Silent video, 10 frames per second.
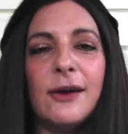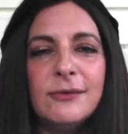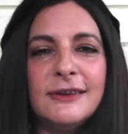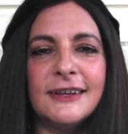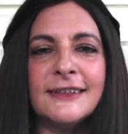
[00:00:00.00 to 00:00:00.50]
I
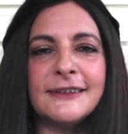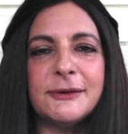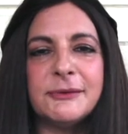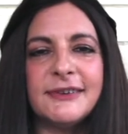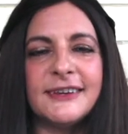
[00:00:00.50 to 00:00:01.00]
really thought
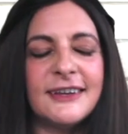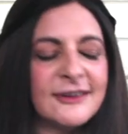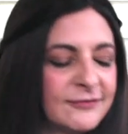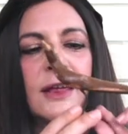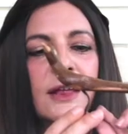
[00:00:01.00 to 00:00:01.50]
they were really
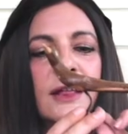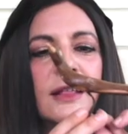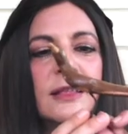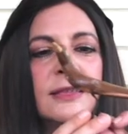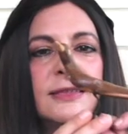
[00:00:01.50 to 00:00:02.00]
cute.
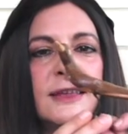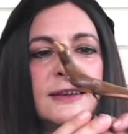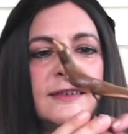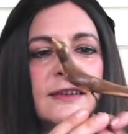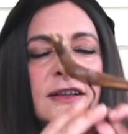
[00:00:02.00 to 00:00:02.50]
This